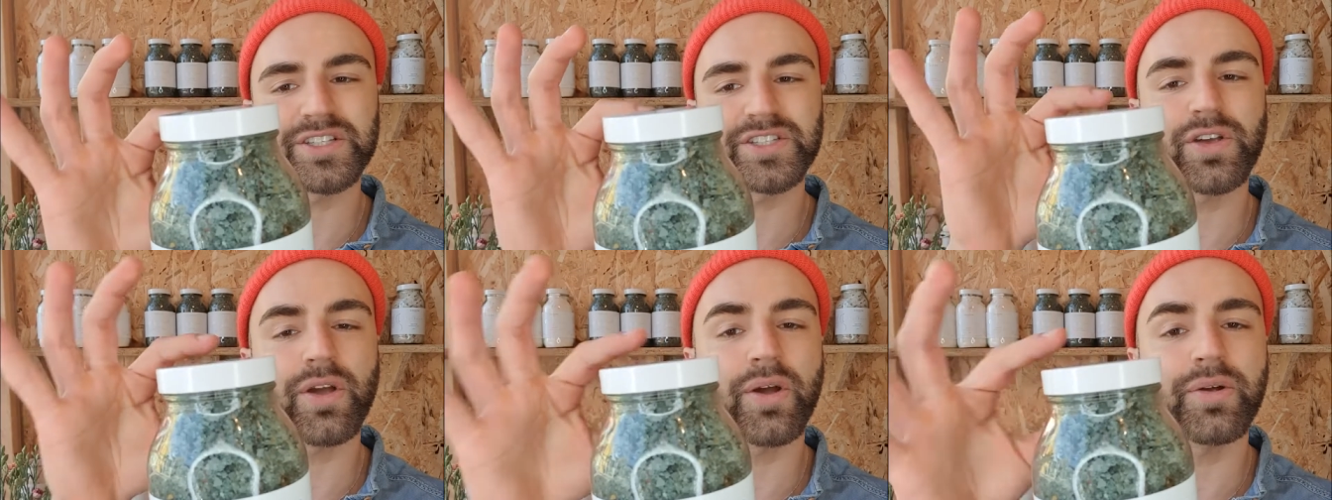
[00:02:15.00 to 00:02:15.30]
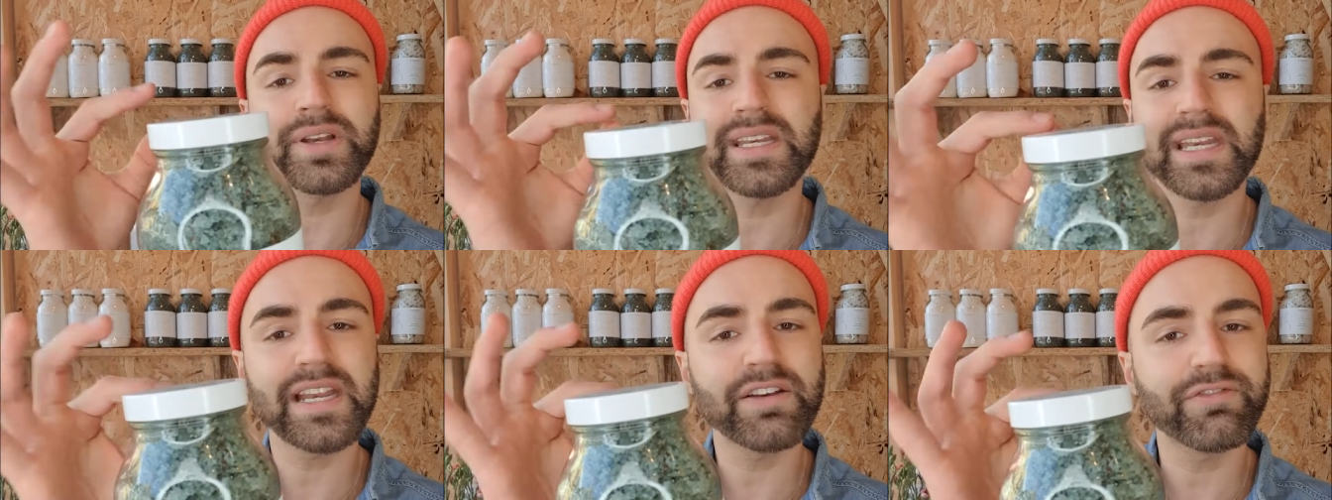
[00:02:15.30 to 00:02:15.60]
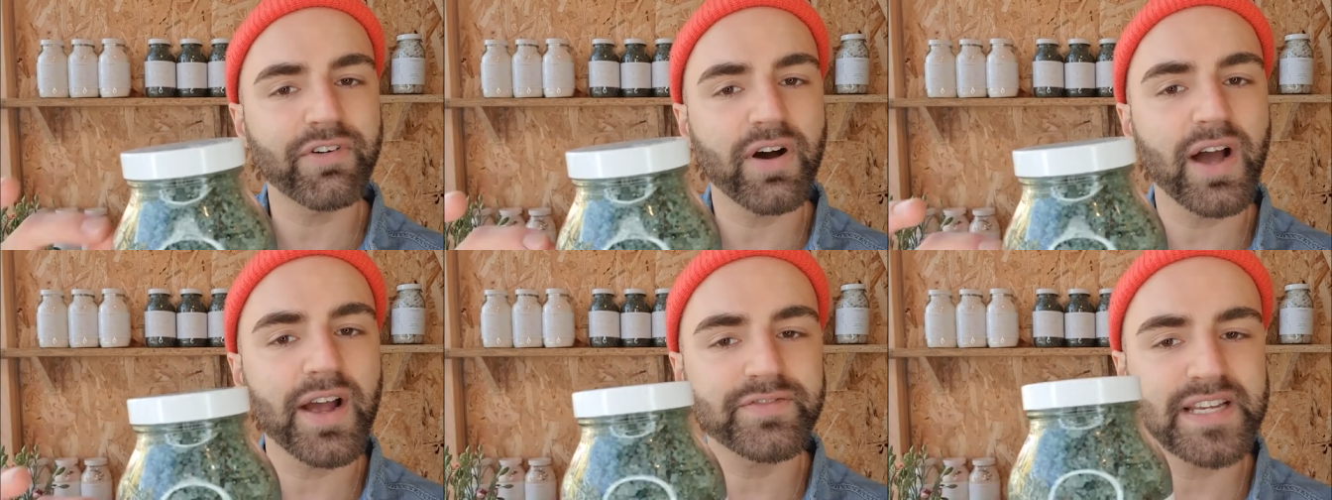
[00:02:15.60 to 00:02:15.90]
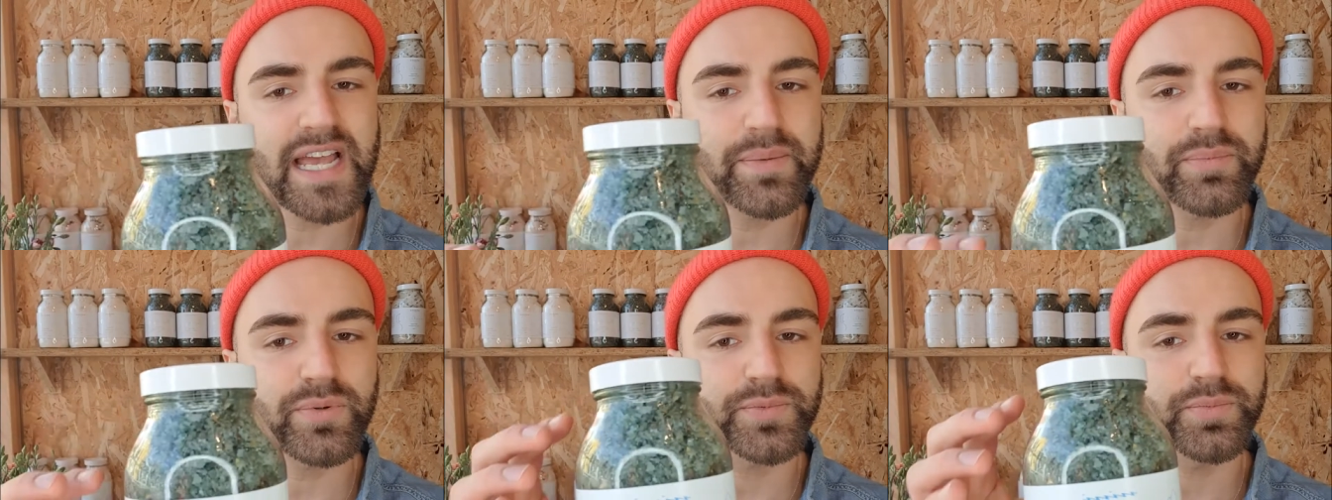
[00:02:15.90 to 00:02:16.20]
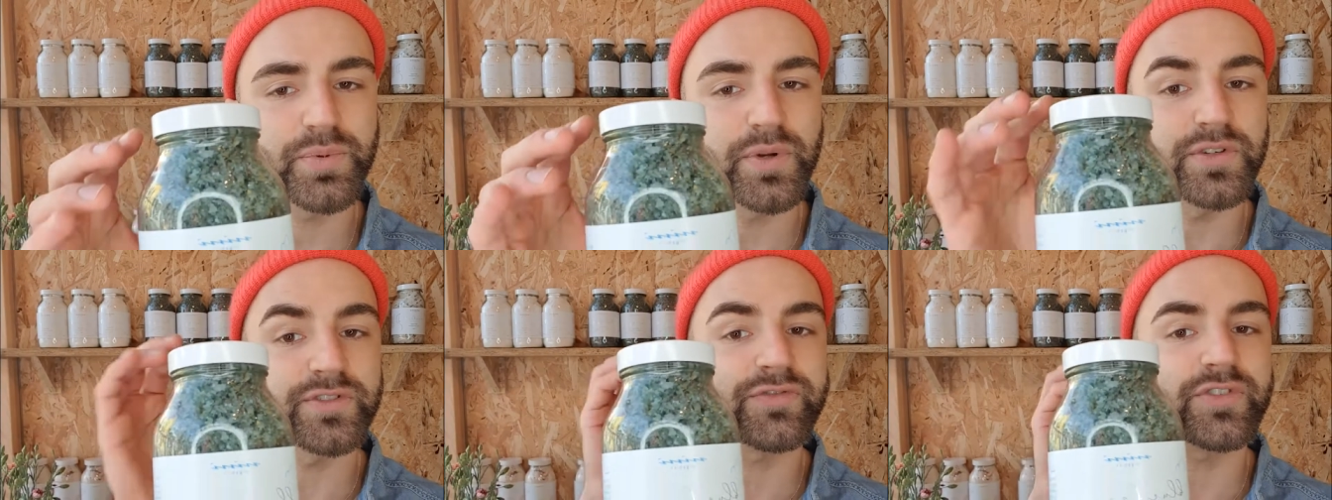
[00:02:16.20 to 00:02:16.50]
So you only need five
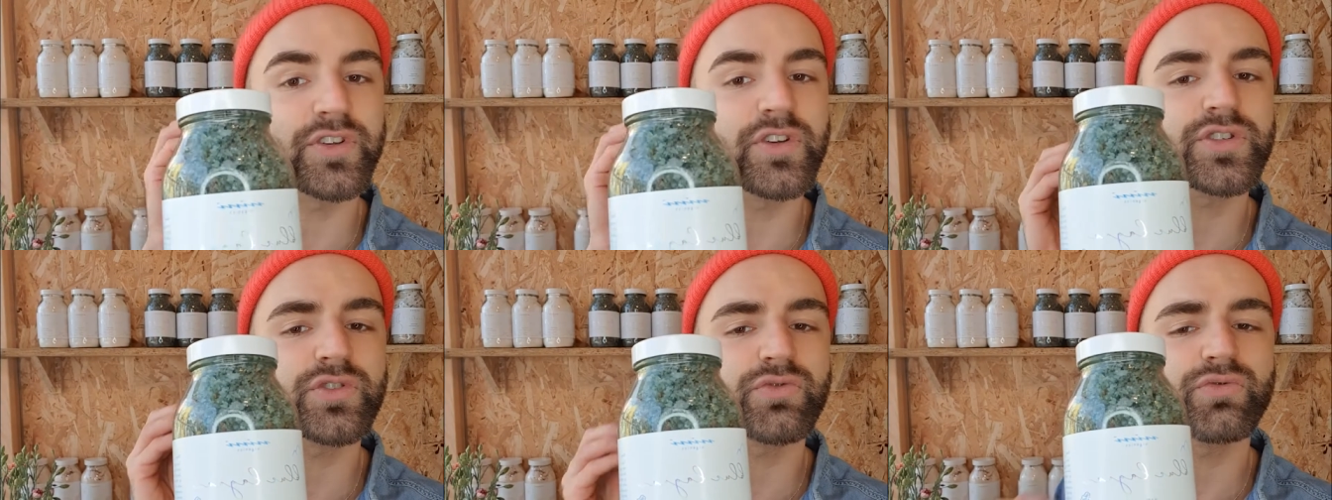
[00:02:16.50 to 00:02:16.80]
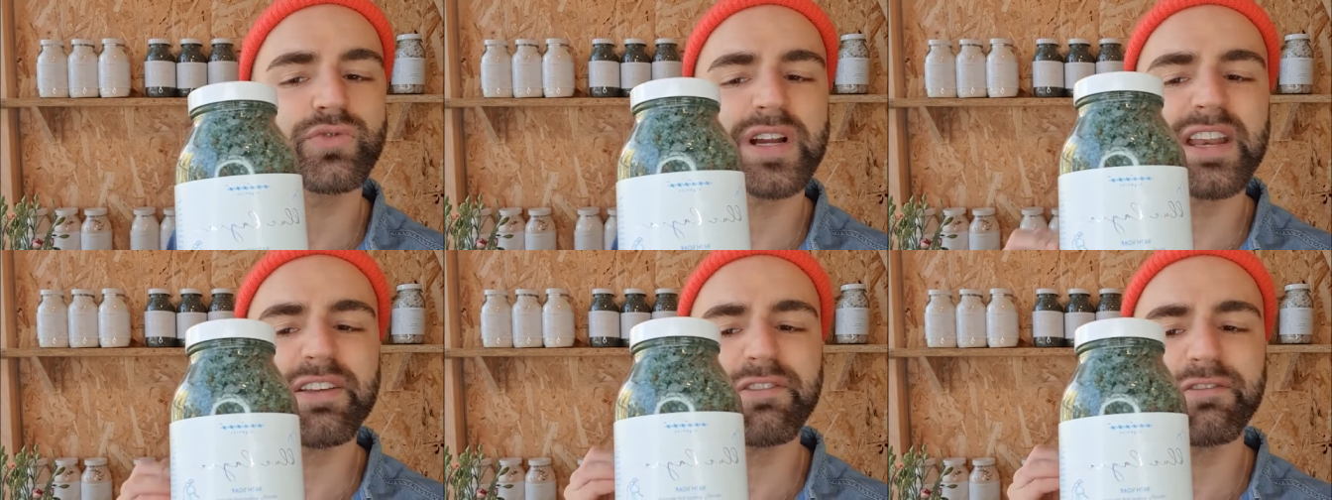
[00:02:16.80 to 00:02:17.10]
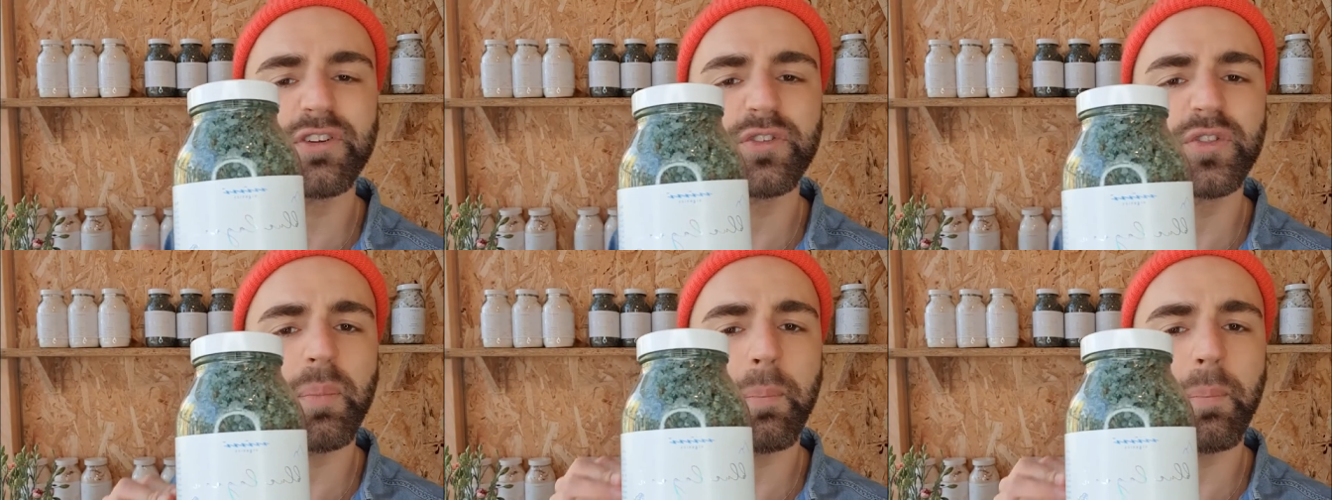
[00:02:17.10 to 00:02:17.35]
tablespoons for you to really feel